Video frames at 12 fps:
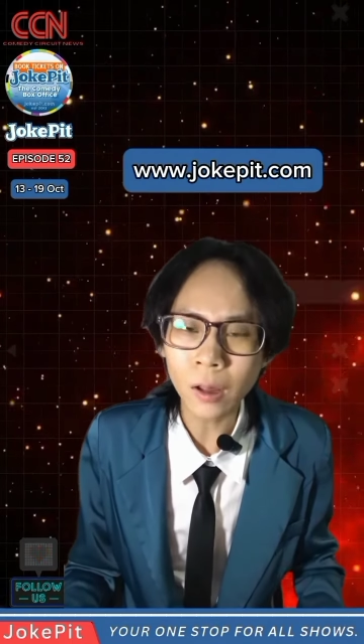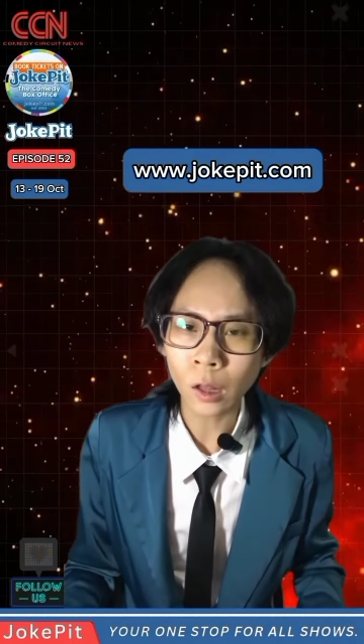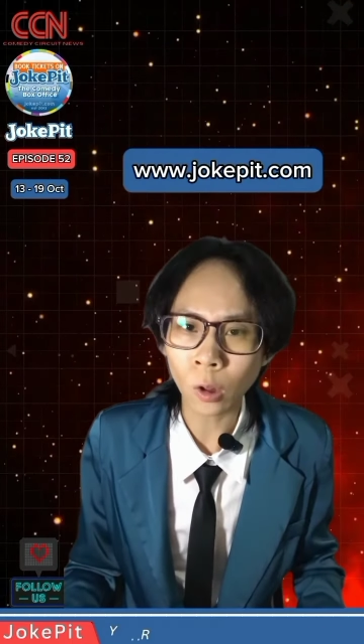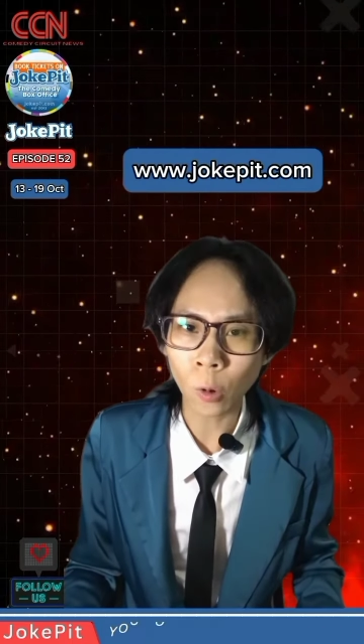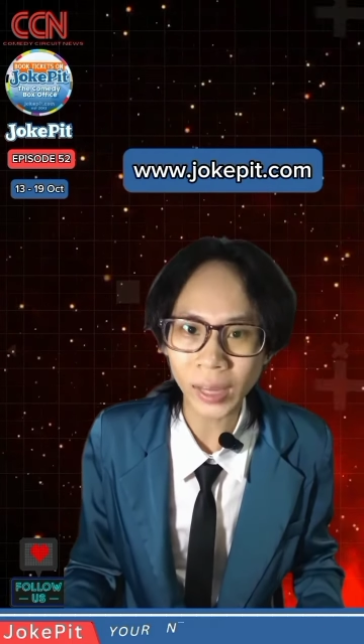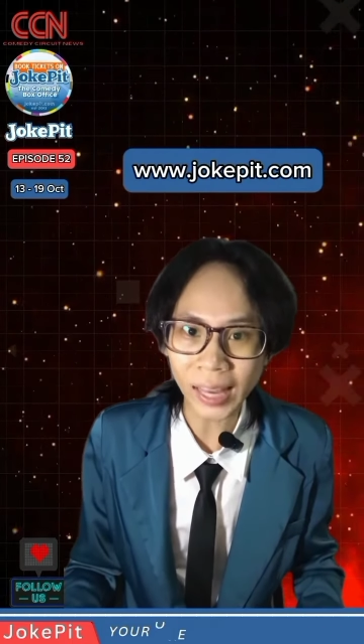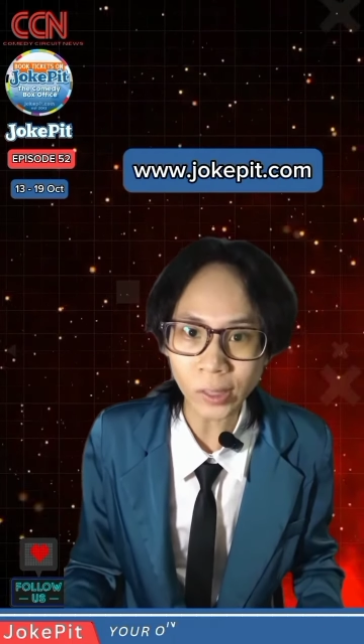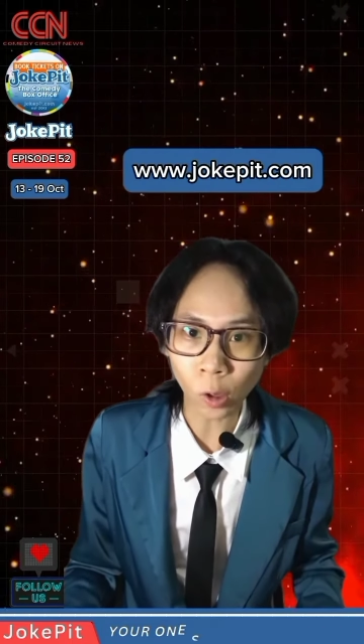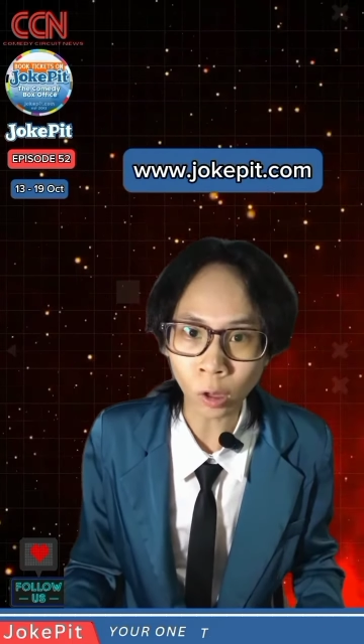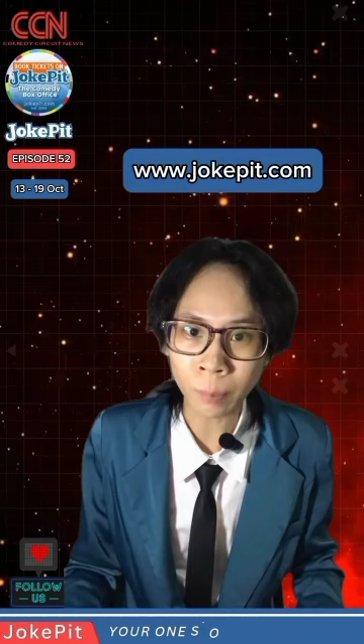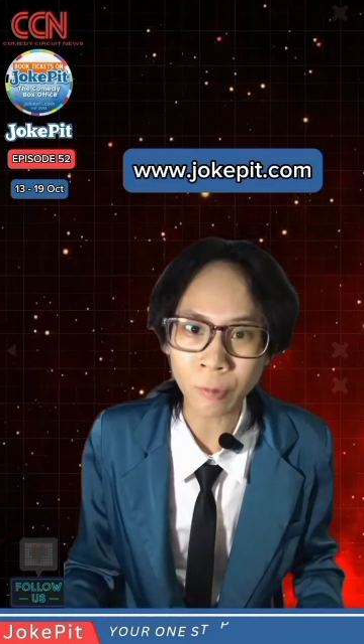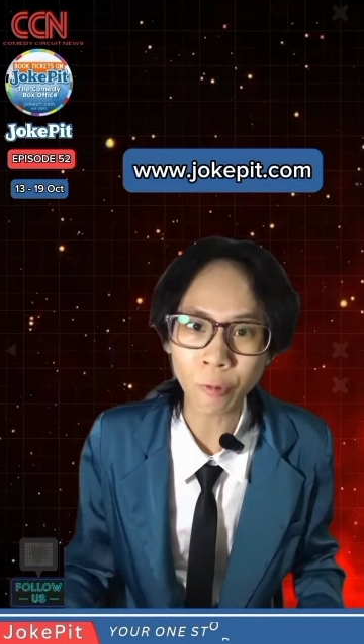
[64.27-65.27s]
so get
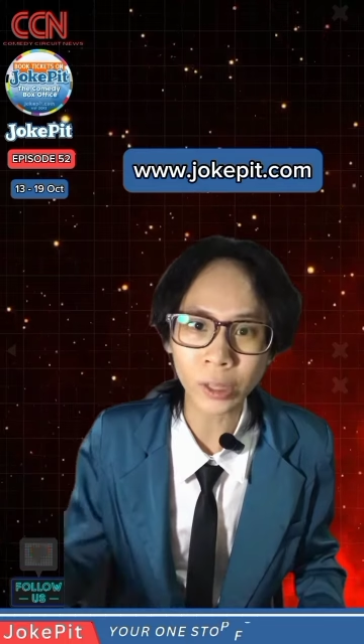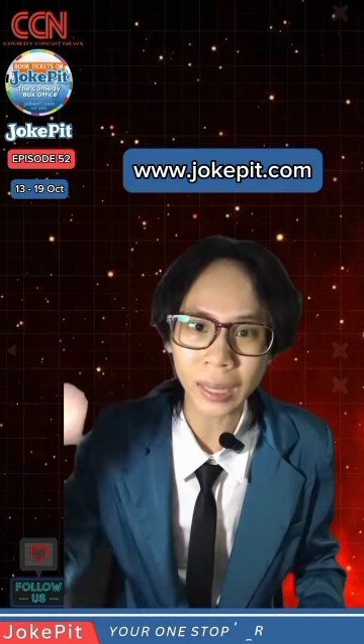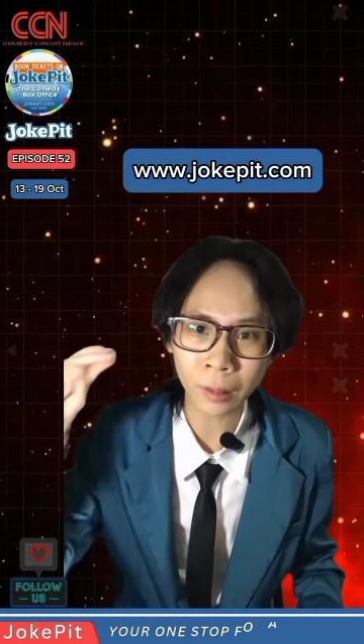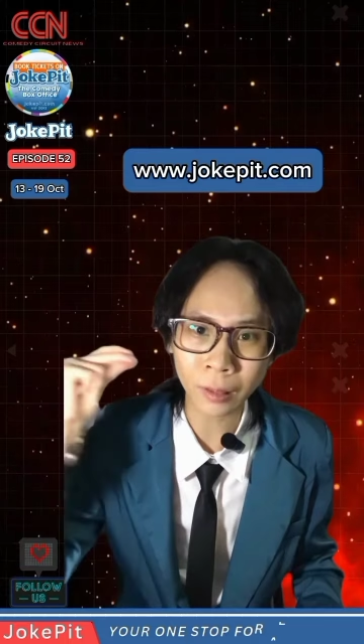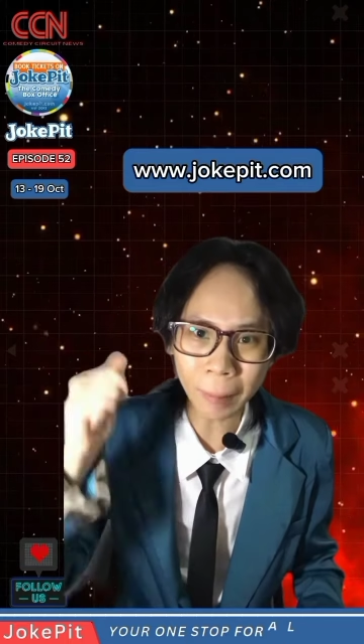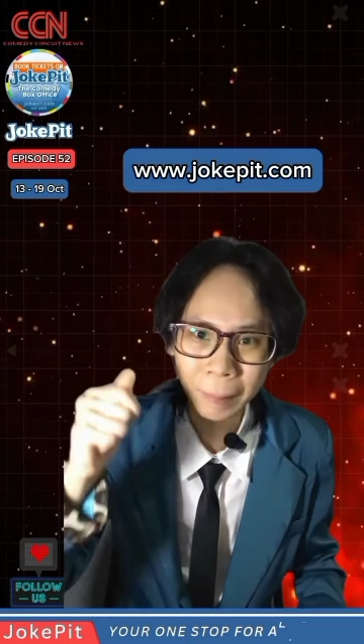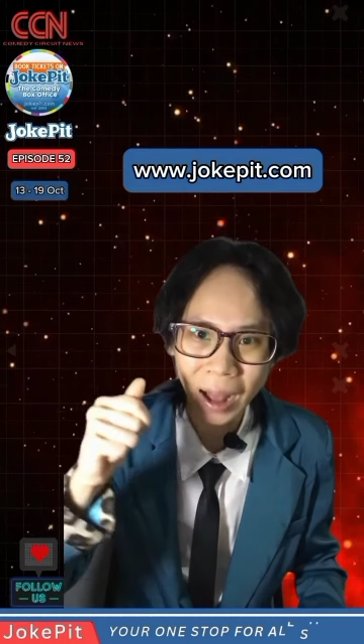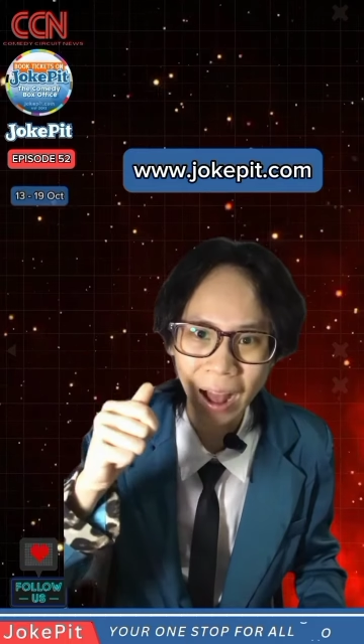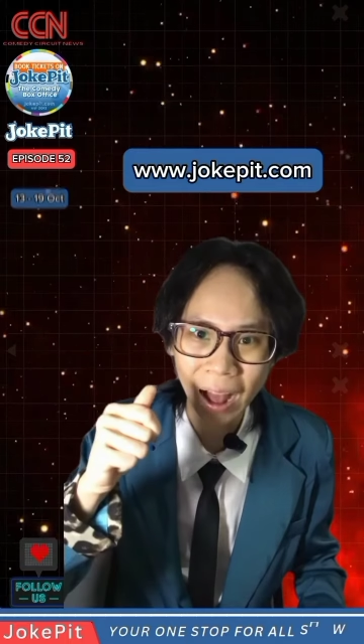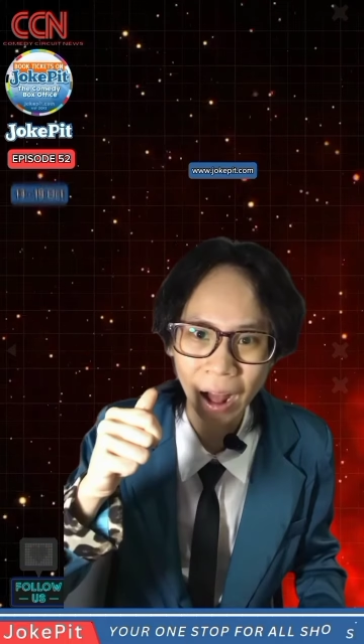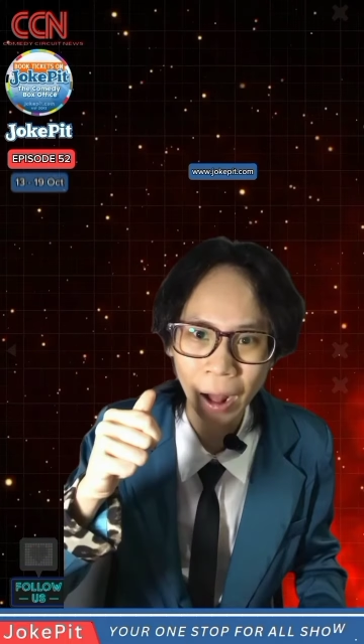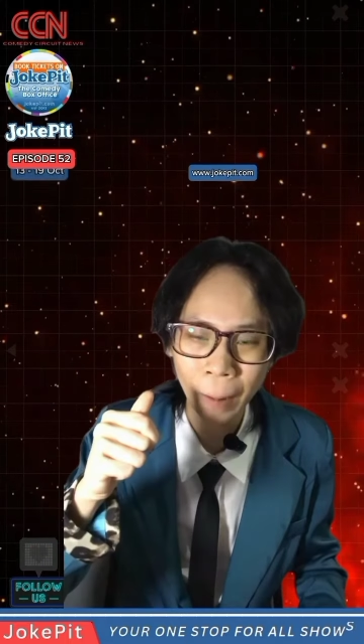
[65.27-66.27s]
yours before they are snapped
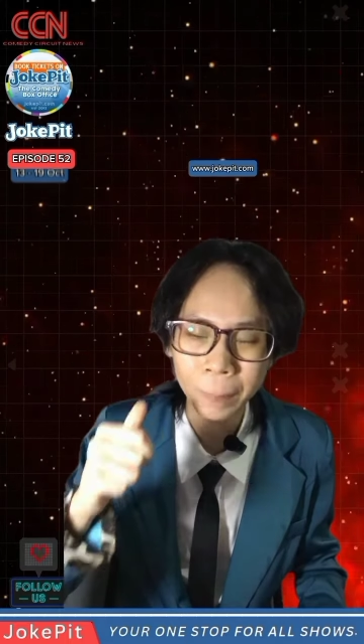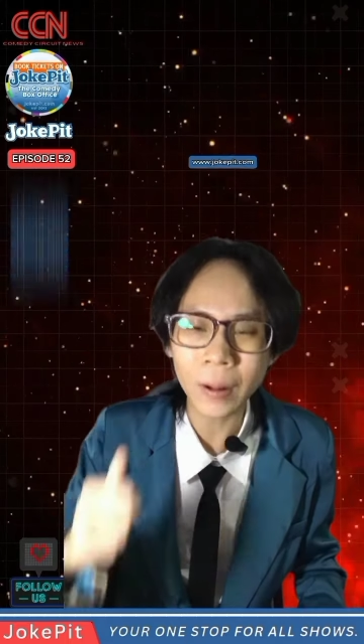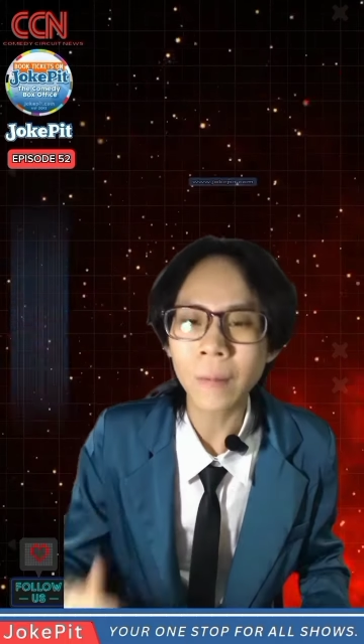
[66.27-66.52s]
up.